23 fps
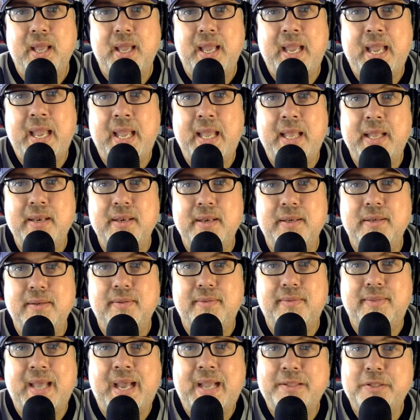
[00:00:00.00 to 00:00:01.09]
And
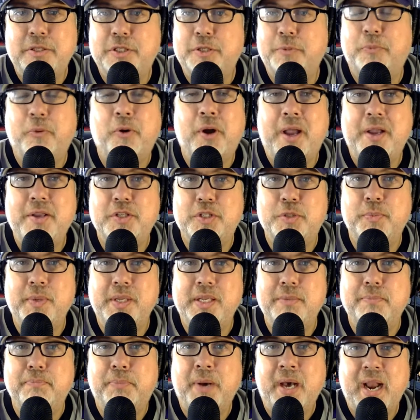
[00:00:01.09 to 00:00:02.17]
that surprised
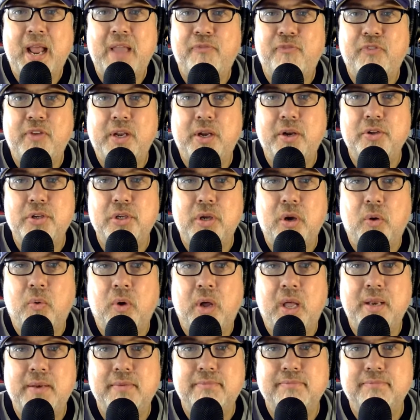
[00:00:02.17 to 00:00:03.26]
me. But I figured, you know
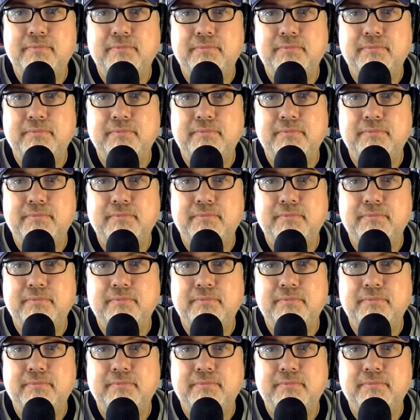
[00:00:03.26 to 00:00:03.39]
what?